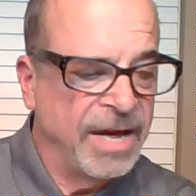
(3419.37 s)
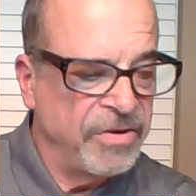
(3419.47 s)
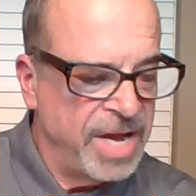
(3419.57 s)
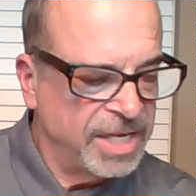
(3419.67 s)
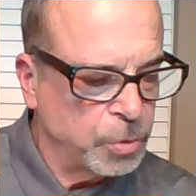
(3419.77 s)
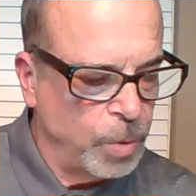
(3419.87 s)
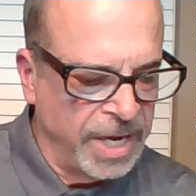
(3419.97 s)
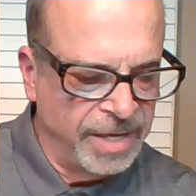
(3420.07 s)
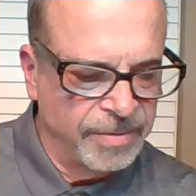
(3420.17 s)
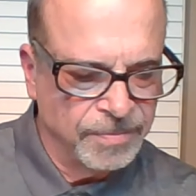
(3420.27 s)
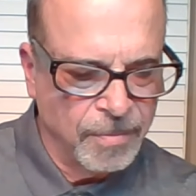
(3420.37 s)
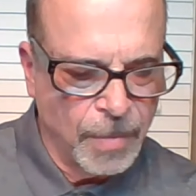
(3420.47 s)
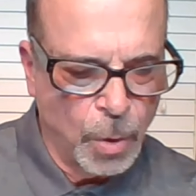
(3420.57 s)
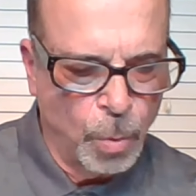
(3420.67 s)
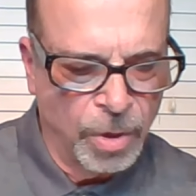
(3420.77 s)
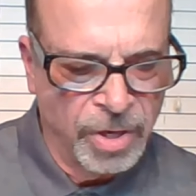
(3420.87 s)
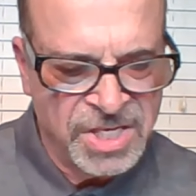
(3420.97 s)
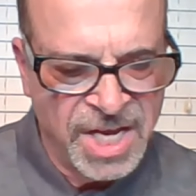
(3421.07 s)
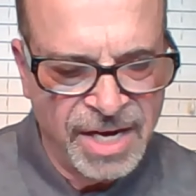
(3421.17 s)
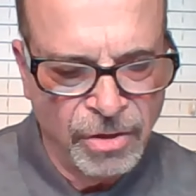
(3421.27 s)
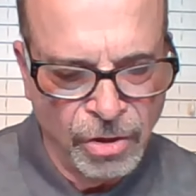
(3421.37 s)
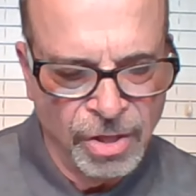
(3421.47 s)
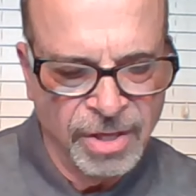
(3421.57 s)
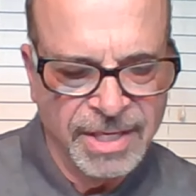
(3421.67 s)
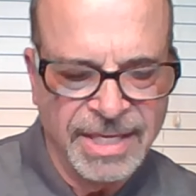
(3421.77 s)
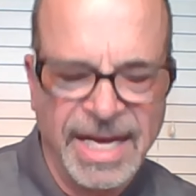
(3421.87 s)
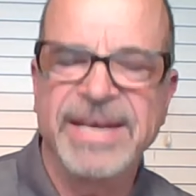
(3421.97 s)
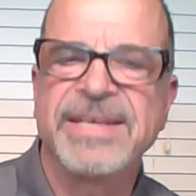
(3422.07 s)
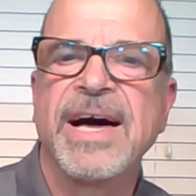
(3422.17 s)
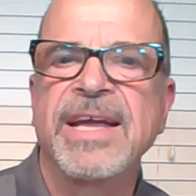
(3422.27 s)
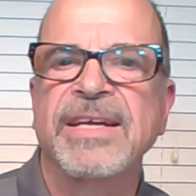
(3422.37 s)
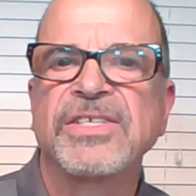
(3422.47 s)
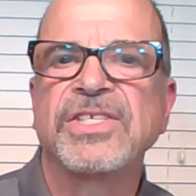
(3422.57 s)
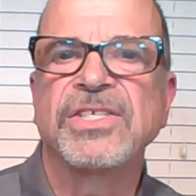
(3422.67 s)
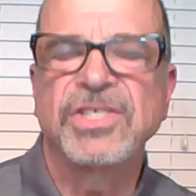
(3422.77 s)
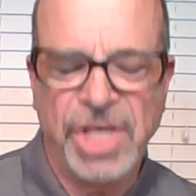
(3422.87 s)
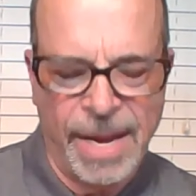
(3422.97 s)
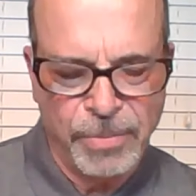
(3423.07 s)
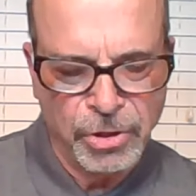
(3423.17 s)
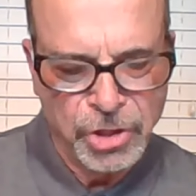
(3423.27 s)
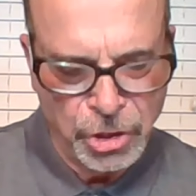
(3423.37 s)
Now, next week, we're going to take a look at Titus chapter